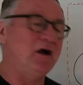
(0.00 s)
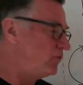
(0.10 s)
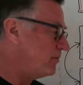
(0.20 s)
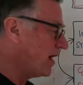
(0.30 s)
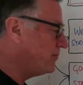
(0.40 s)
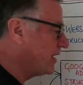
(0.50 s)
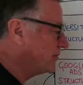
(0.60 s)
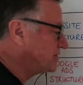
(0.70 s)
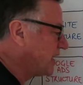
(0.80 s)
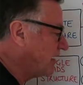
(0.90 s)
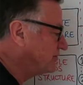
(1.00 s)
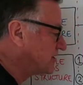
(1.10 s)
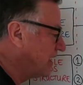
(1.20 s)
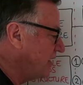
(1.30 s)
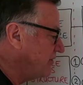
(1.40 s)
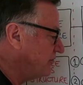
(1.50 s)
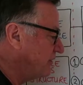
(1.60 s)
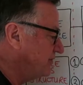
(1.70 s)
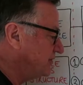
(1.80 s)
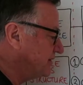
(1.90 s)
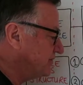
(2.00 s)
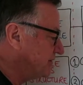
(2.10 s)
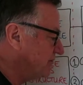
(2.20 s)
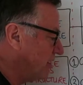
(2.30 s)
we might be able to have slight derivatives of